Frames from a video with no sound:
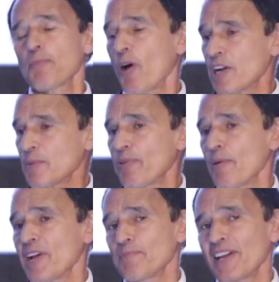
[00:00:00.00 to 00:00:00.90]
part
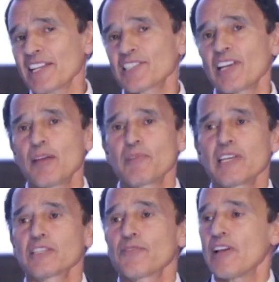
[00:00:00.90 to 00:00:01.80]
of by that time, he
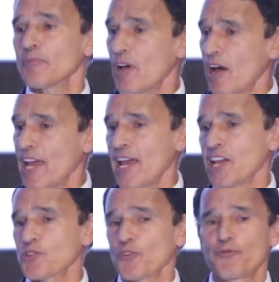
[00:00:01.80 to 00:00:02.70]
had developed
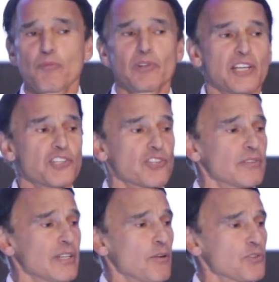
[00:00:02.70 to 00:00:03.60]
atrial fibrillation
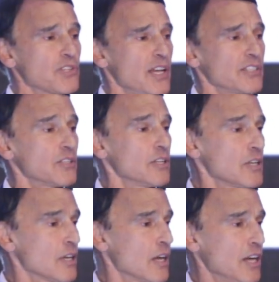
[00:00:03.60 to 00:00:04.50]
and was on
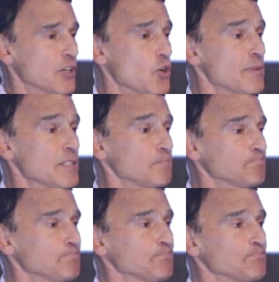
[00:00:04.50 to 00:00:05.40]
Coumadin.
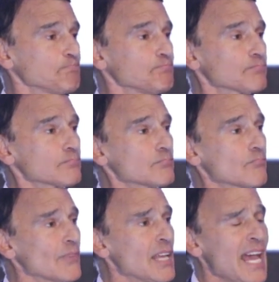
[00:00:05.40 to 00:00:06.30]

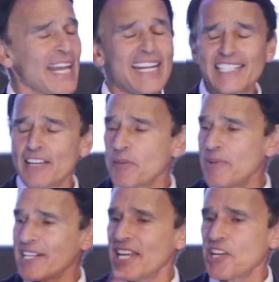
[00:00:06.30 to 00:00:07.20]
And he had to have the
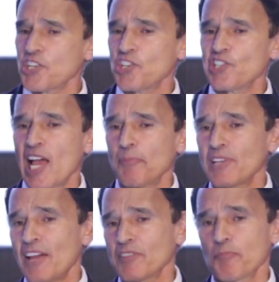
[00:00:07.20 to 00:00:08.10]
medication stopped to
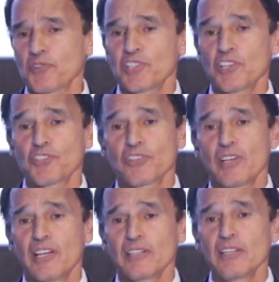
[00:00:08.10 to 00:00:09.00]
have the procedure
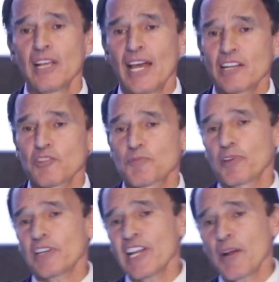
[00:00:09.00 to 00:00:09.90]
done, and he was put
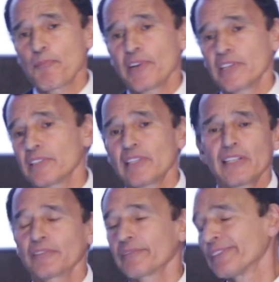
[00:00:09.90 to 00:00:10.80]
on heparin,
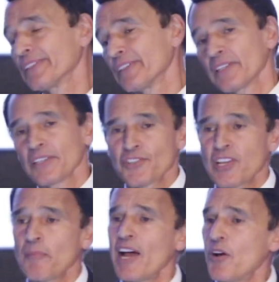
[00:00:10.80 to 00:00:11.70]
and
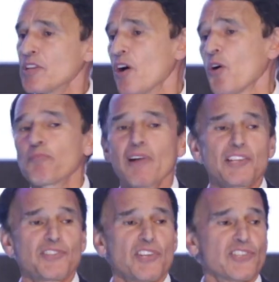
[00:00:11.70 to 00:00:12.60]
somehow in the whole
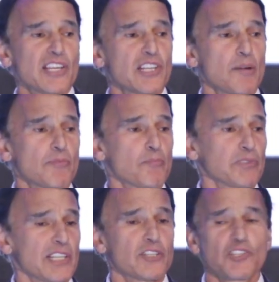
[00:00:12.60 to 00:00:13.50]
process, he ended up with a
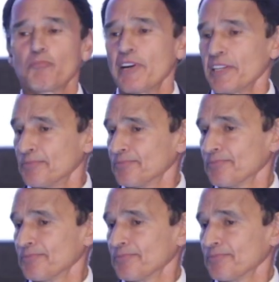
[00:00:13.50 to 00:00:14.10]
bleed in his brain.